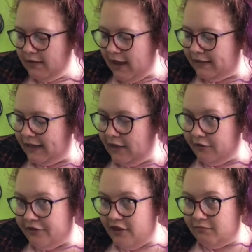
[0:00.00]
and then get your
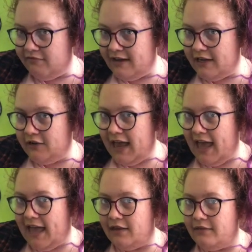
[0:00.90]
thumb ready on
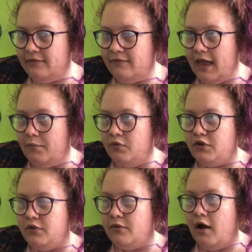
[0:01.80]
A. And
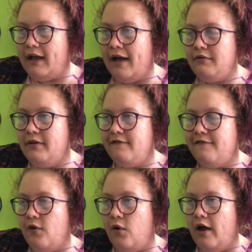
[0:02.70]
I'll count you in
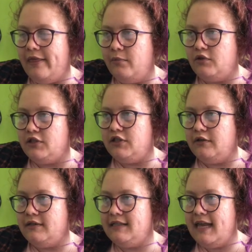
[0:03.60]
4, and then we'll just do
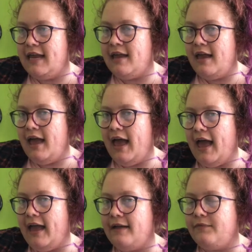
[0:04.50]
C,
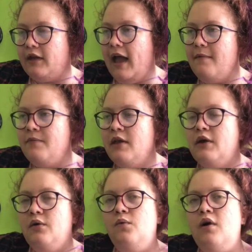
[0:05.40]
A, okay?
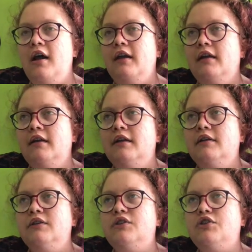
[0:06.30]
1,
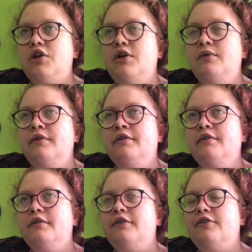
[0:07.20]
2,
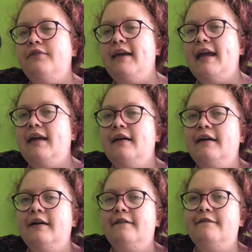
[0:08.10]
3,
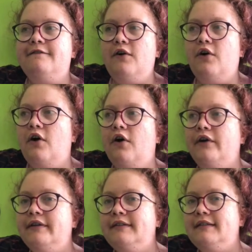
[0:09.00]
4,
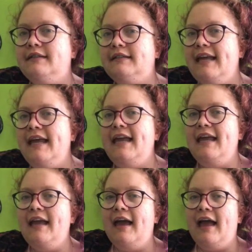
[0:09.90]
C,
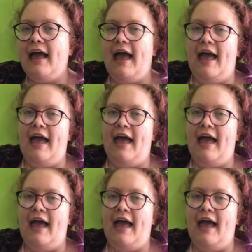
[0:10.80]
A.